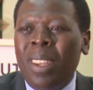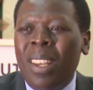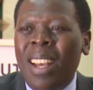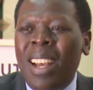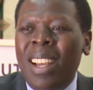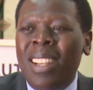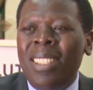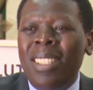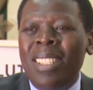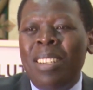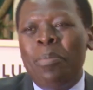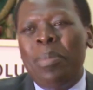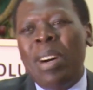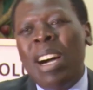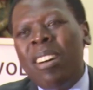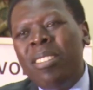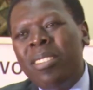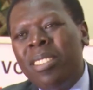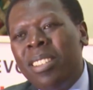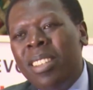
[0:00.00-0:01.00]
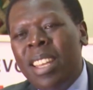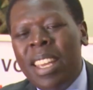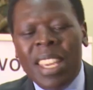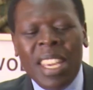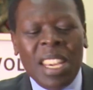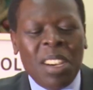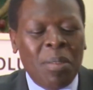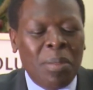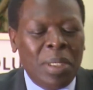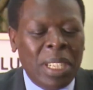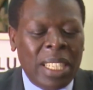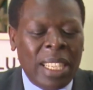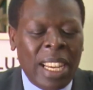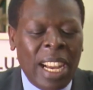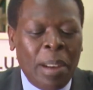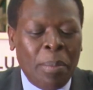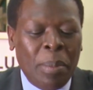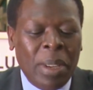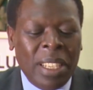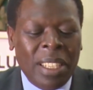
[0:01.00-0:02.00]
and about the year of
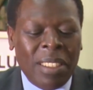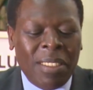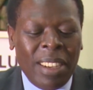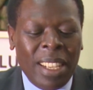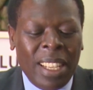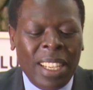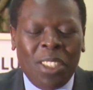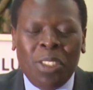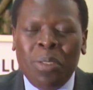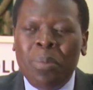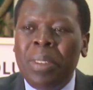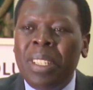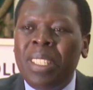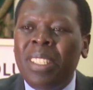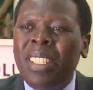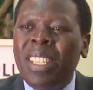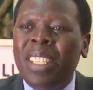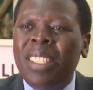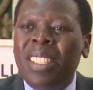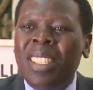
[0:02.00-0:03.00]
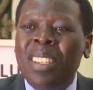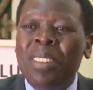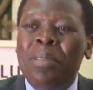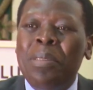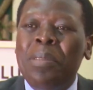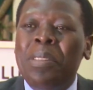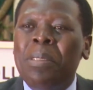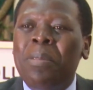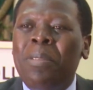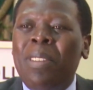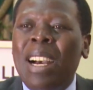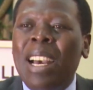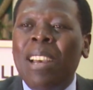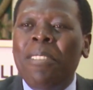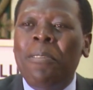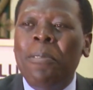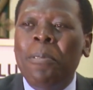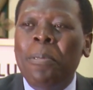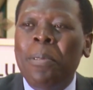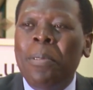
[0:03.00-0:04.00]
retirement, whether they should be 60 or
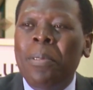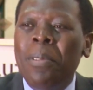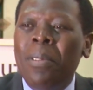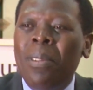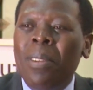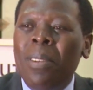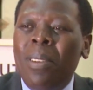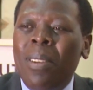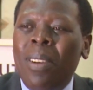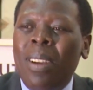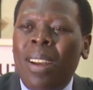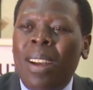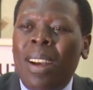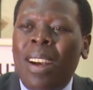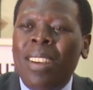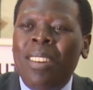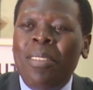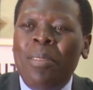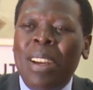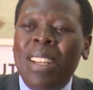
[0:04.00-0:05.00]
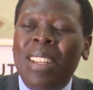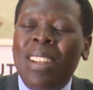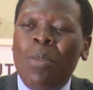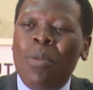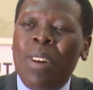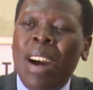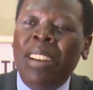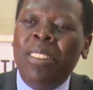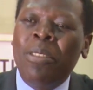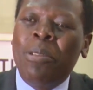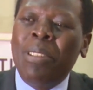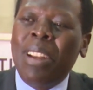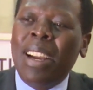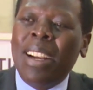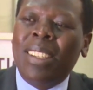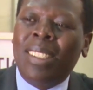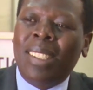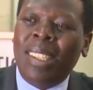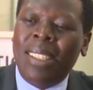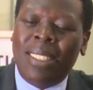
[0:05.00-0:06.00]
55, and whether one could
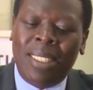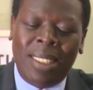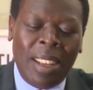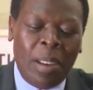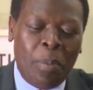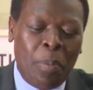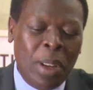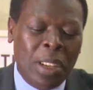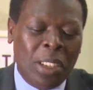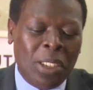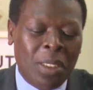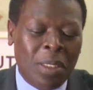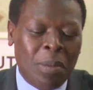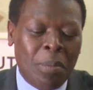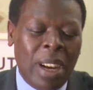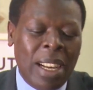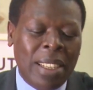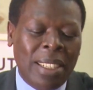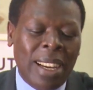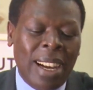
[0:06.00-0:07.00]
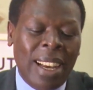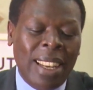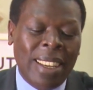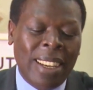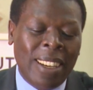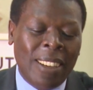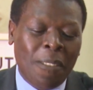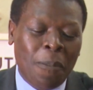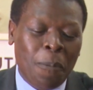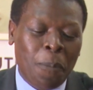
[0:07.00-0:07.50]
access their pension much earlier.